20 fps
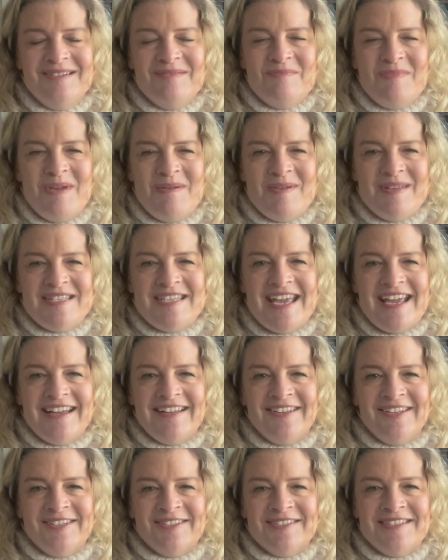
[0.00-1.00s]
maybe take
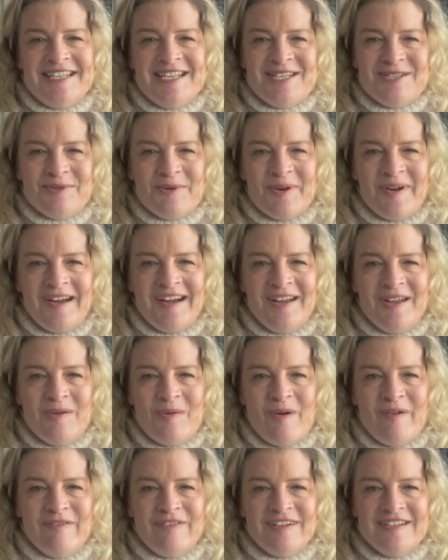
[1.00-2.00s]
a little detour and
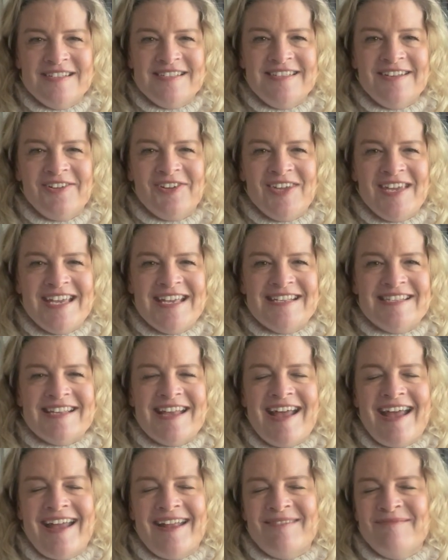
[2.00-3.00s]
go over to Silky's,
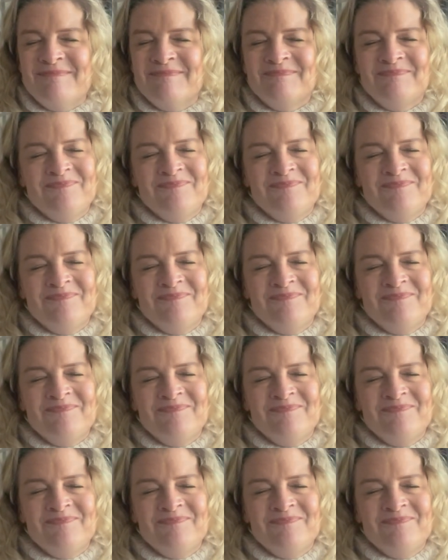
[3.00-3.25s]
and